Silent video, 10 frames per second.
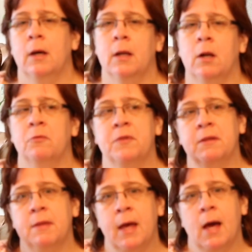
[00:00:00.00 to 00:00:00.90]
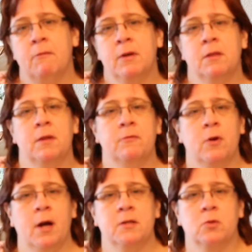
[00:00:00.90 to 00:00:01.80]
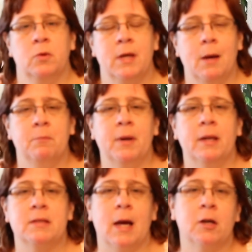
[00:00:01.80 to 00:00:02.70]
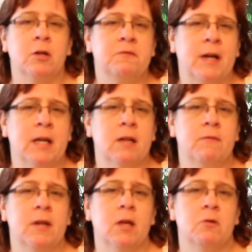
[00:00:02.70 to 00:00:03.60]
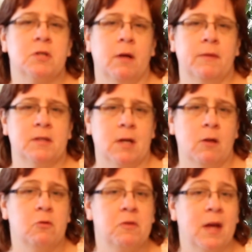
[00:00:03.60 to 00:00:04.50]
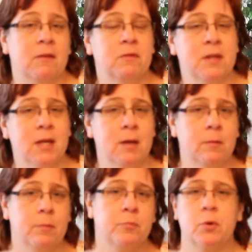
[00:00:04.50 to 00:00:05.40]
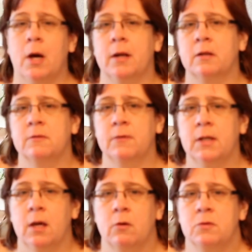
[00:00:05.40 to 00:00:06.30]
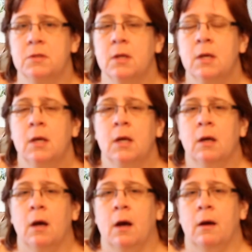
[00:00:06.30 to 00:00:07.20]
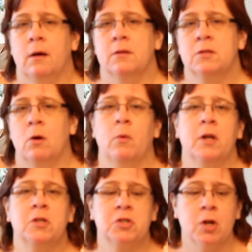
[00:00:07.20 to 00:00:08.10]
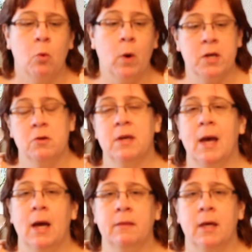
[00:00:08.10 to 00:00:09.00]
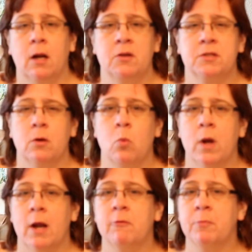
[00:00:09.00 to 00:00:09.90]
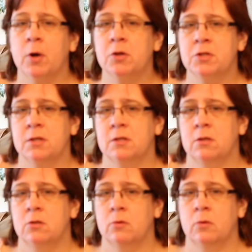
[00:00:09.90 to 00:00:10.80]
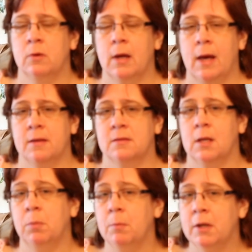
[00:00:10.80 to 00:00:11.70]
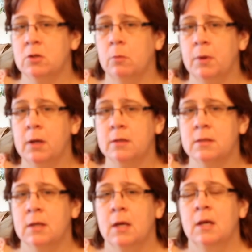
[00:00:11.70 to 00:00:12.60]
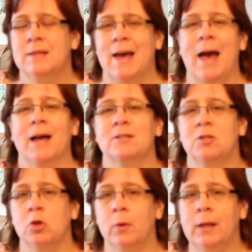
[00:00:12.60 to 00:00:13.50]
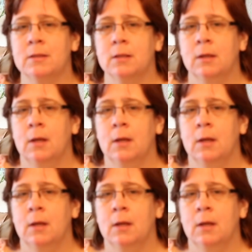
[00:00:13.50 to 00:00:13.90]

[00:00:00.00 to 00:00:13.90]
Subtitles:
And I don't think they have anything for high school yet, but I couldn't find any videos on this other than the product videos. So I wanted to show what you get, and then also what I've purchased to do as supplemental books to add to it.